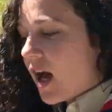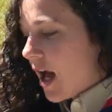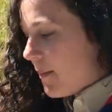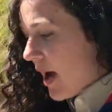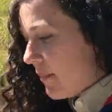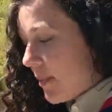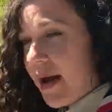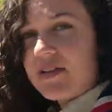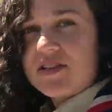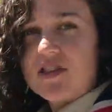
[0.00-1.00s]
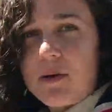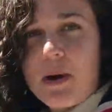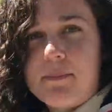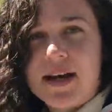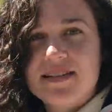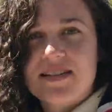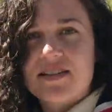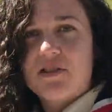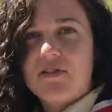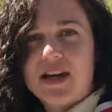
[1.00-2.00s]
I'm about to start my master's
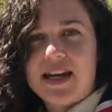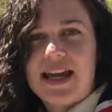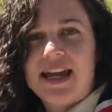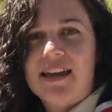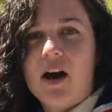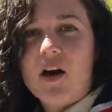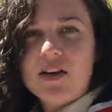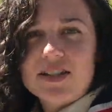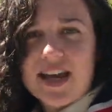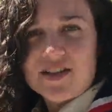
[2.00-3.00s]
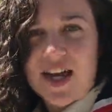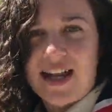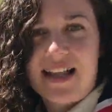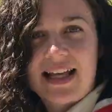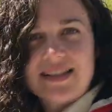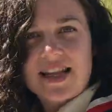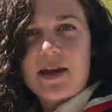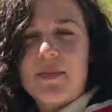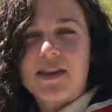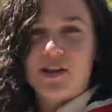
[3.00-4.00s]
degree in architecture and
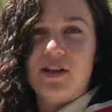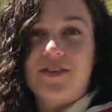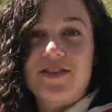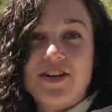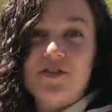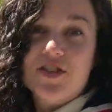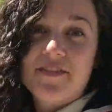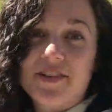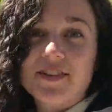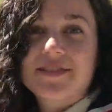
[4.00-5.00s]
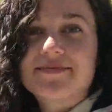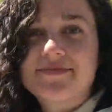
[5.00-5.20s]
landscape at the University of Sheffield.